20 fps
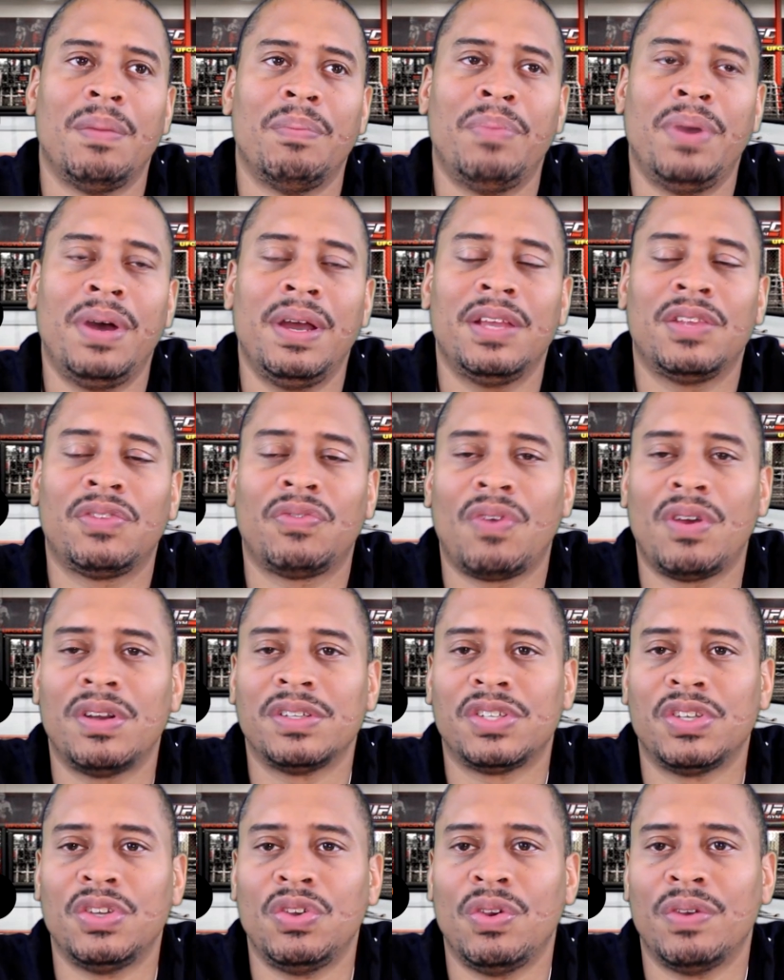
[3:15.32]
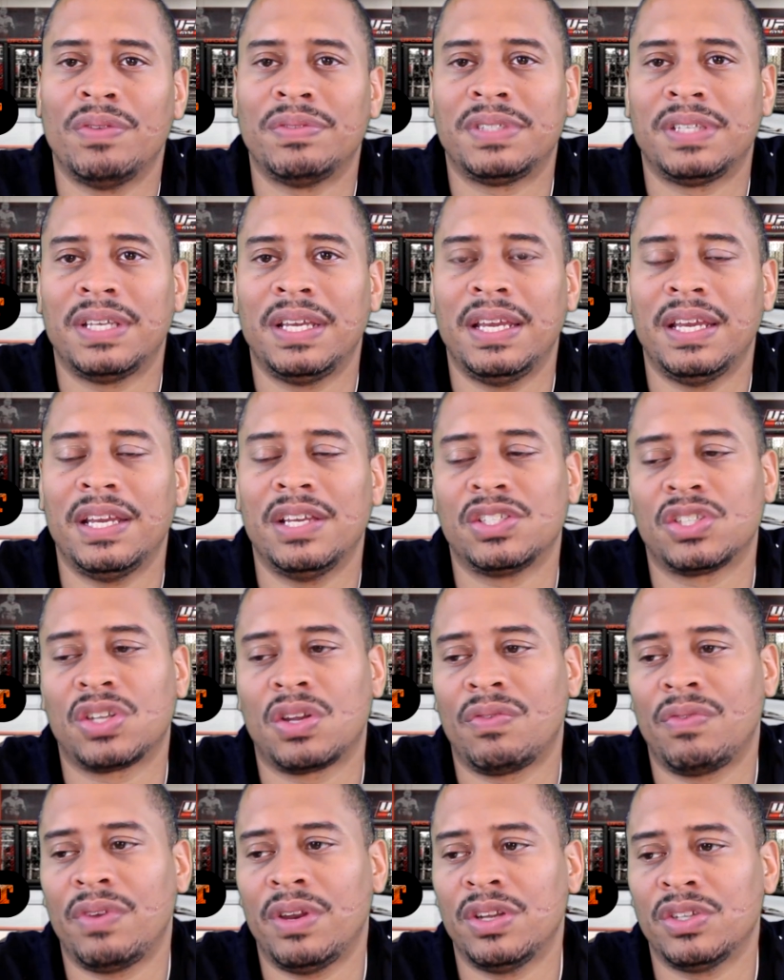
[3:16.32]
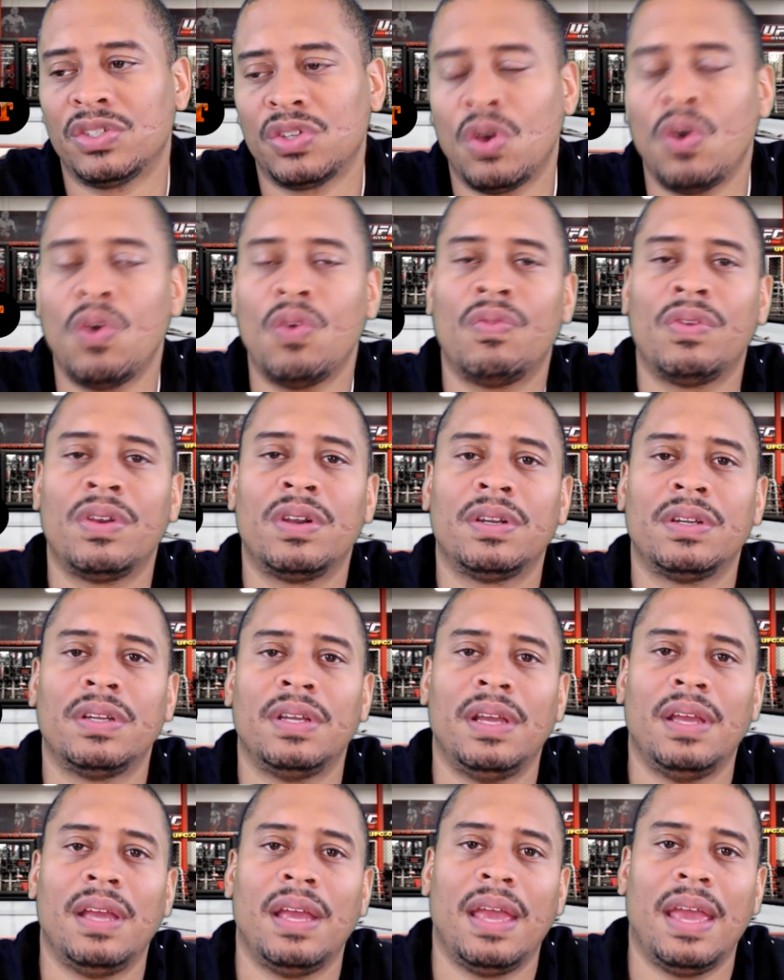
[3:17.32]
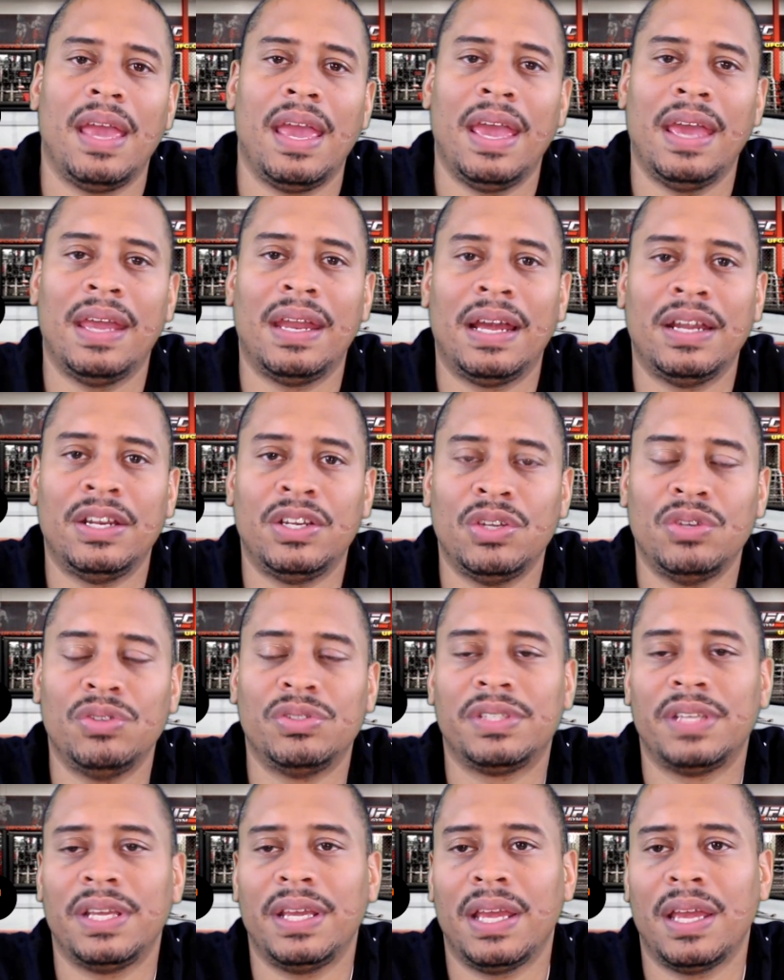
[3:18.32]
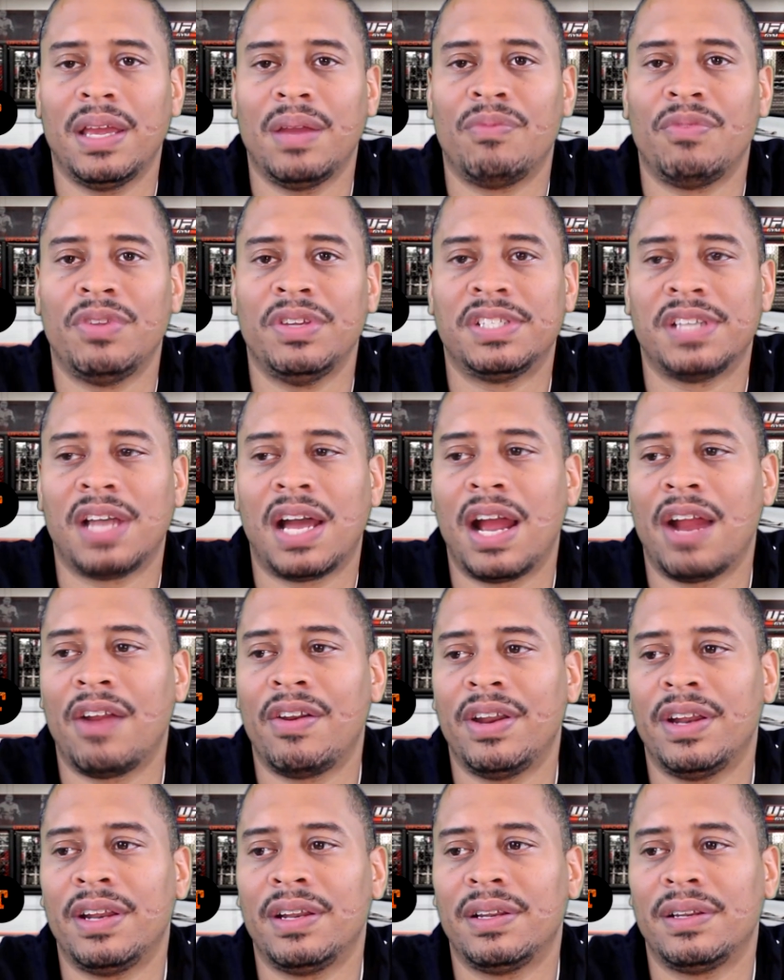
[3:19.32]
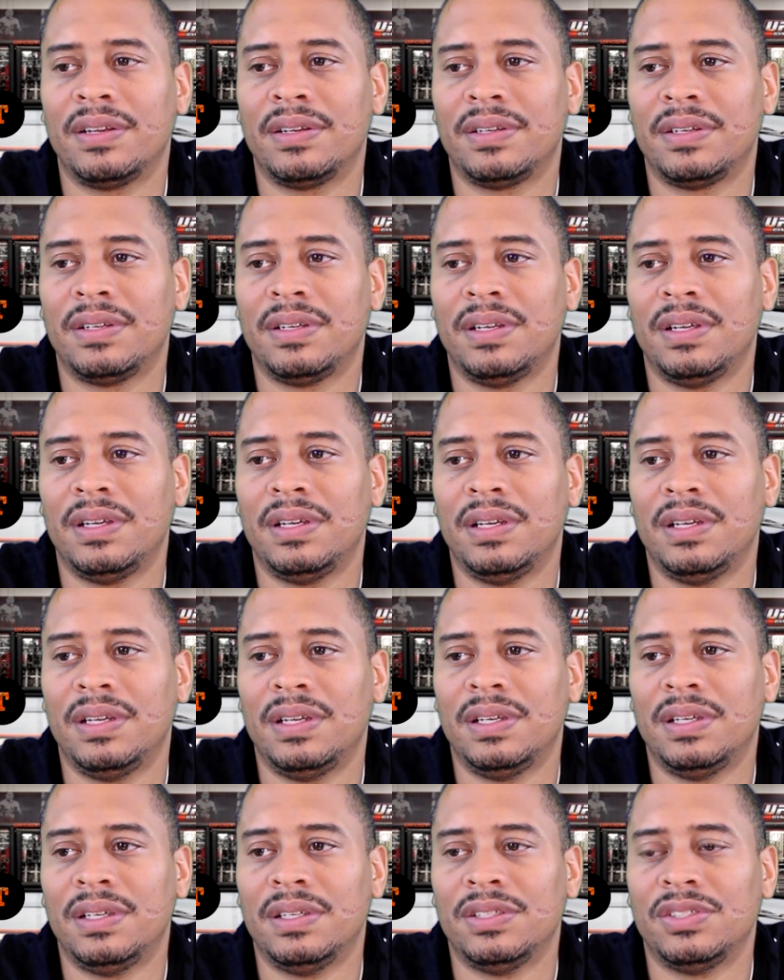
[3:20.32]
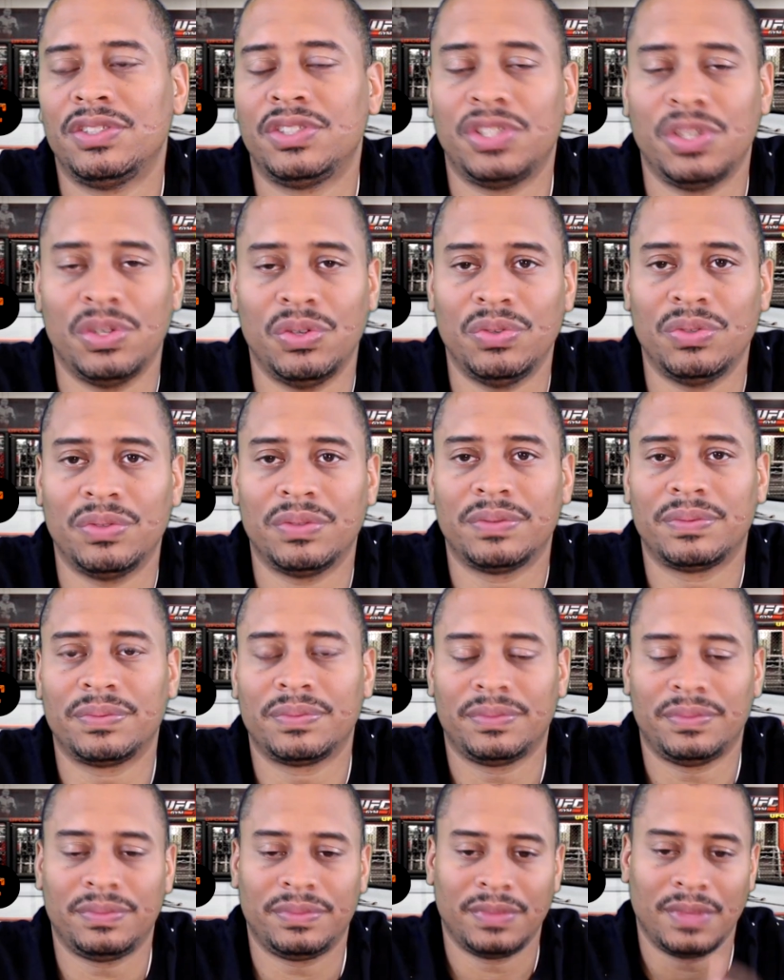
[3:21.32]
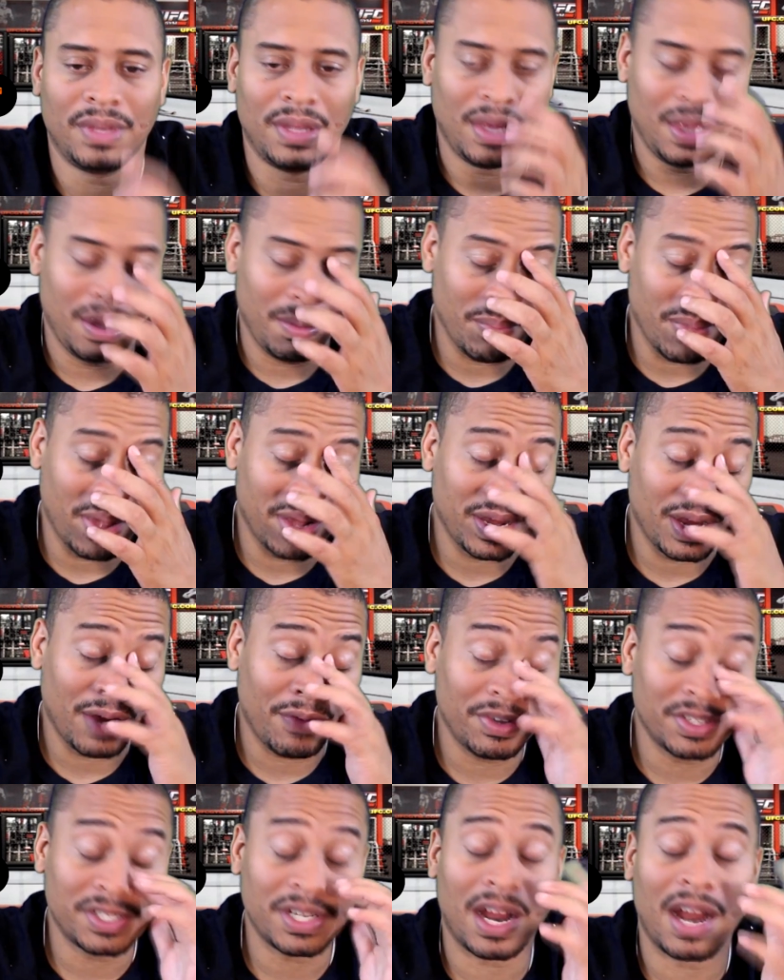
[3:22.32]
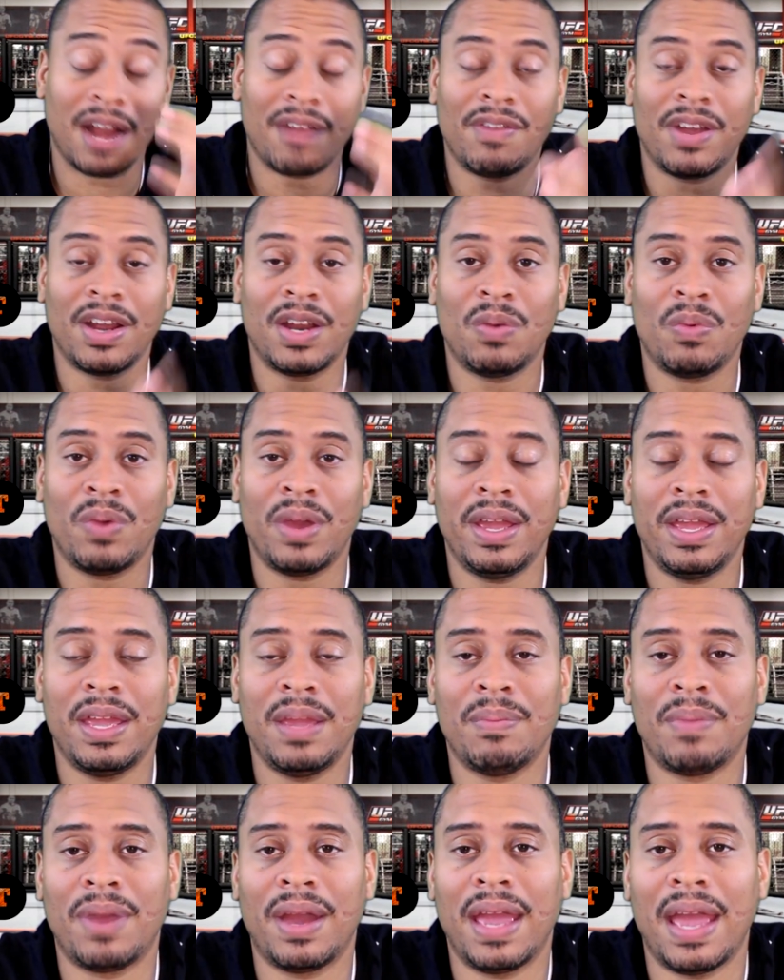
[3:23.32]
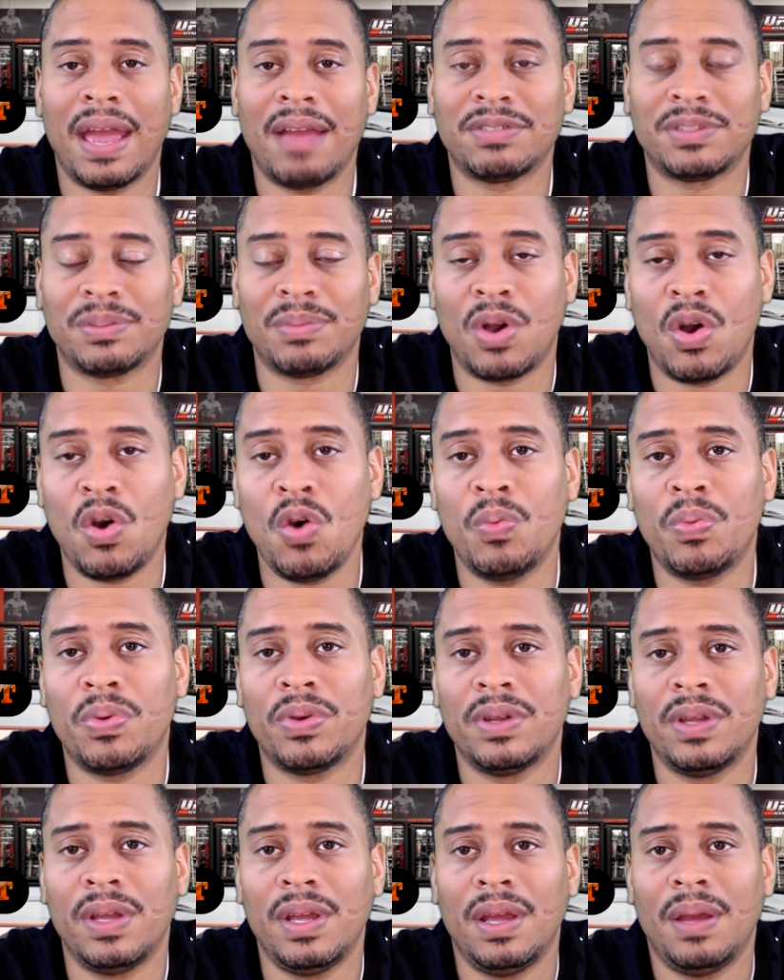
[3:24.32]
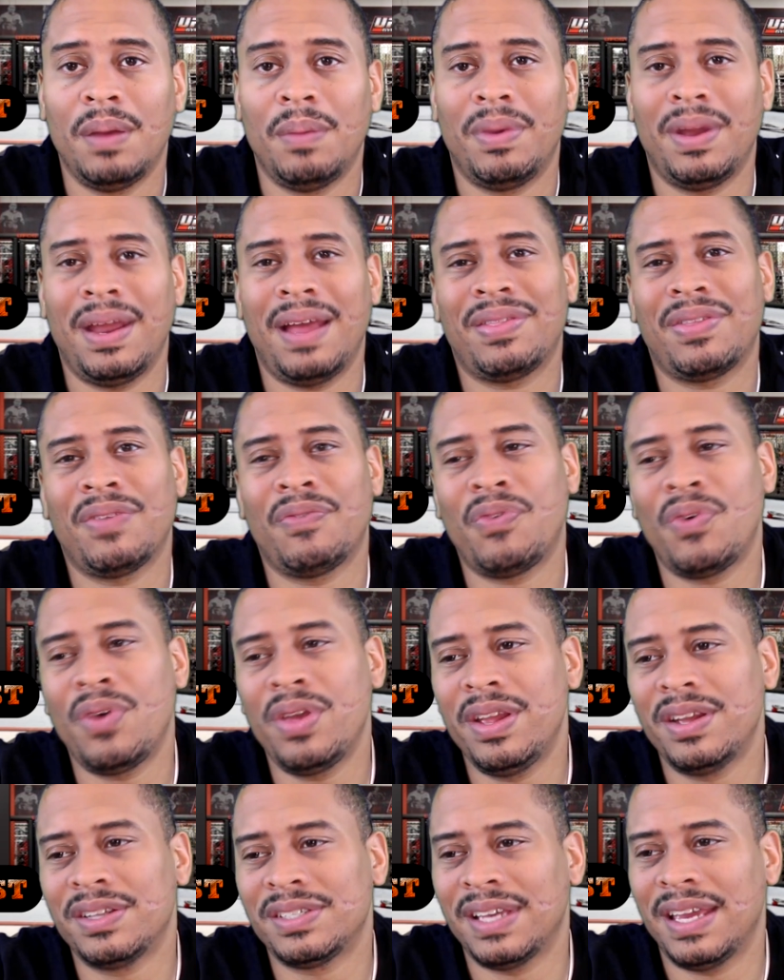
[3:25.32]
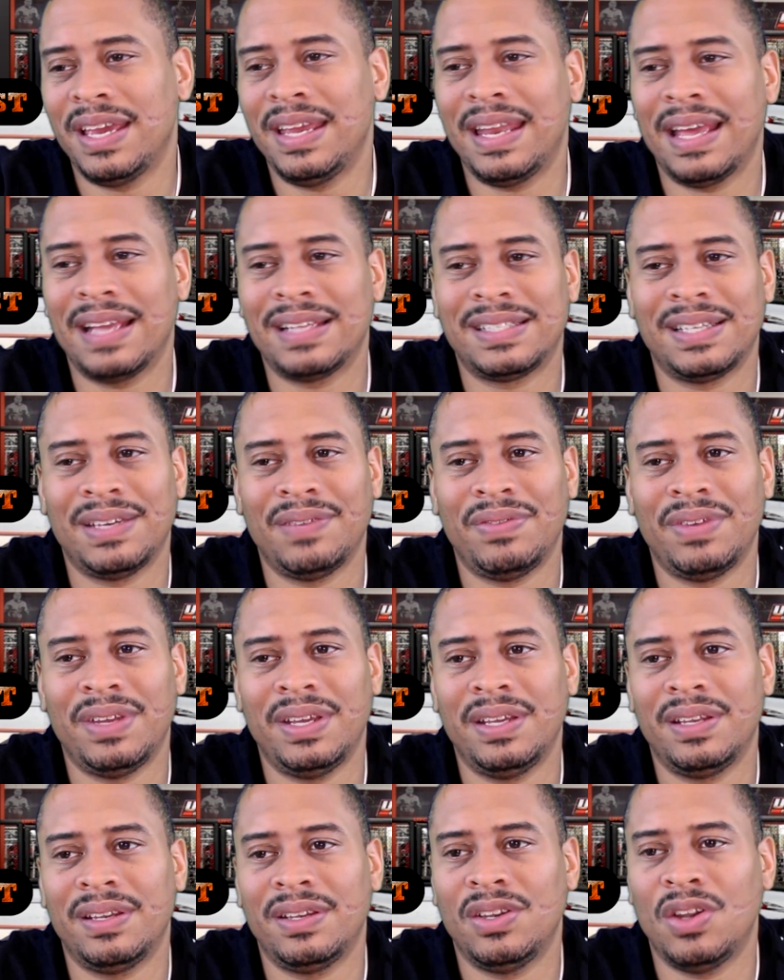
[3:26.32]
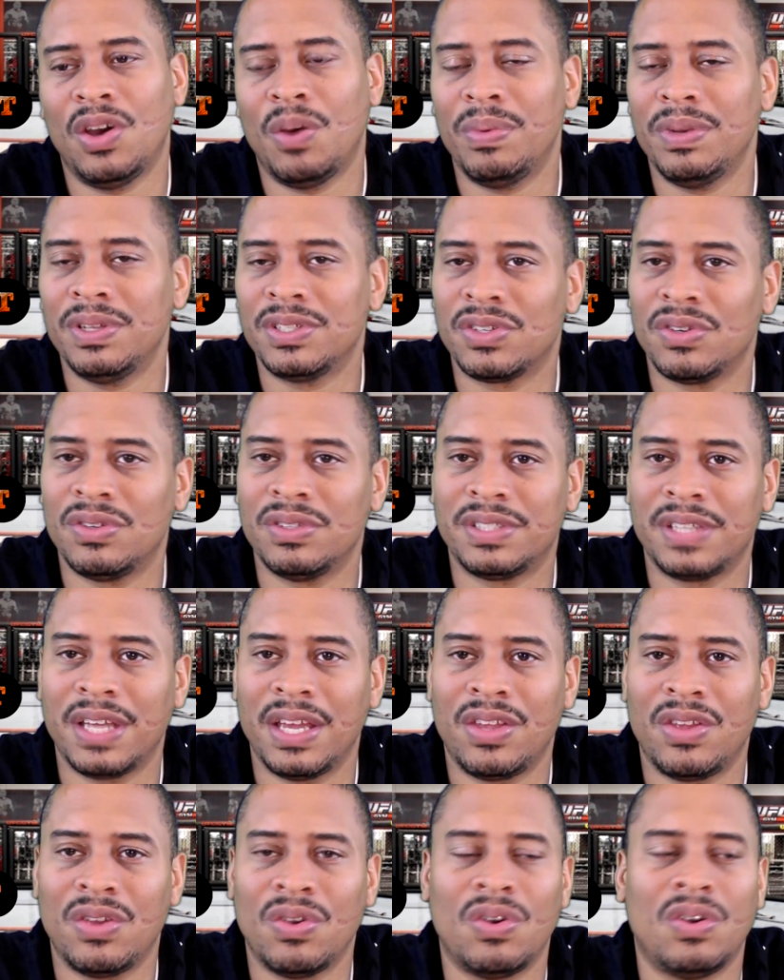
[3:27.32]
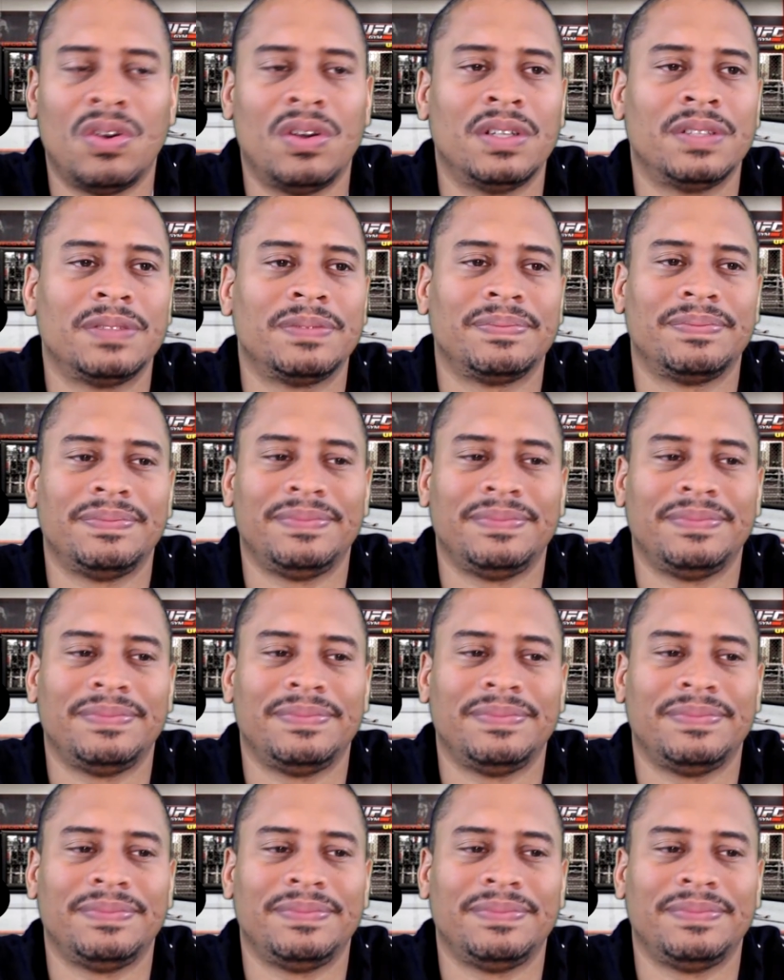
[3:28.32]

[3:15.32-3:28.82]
But as far as the UFC, his career is over, and I do see him retiring soon. He might not retire right away. He might have some hope. But after four years of inactivity, nobody's going to take you on